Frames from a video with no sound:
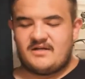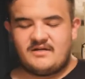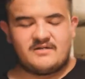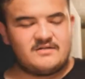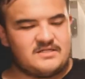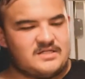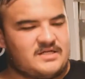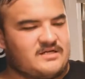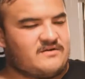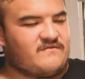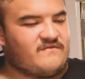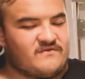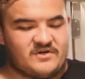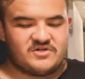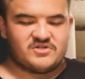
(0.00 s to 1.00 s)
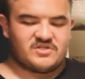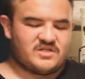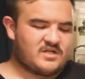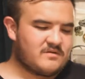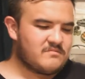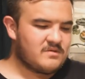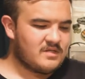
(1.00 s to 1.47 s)
here and a fresh
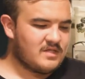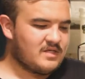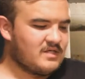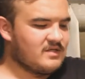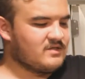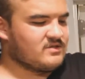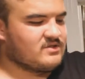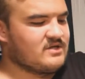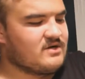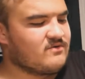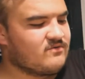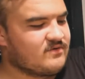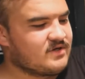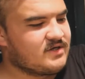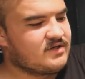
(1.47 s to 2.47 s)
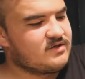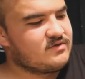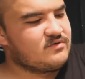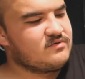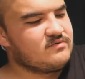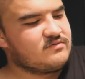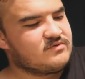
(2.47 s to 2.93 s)
tub. So now what we're gonna
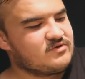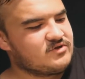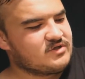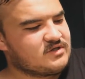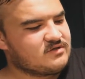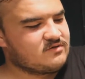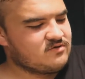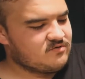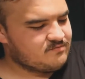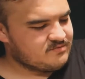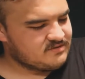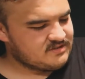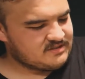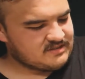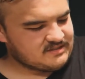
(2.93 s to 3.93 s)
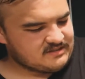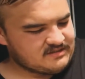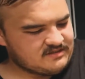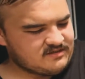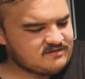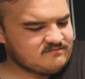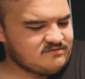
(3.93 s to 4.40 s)
do, we're just gonna open this
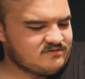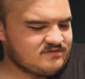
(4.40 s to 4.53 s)
tub,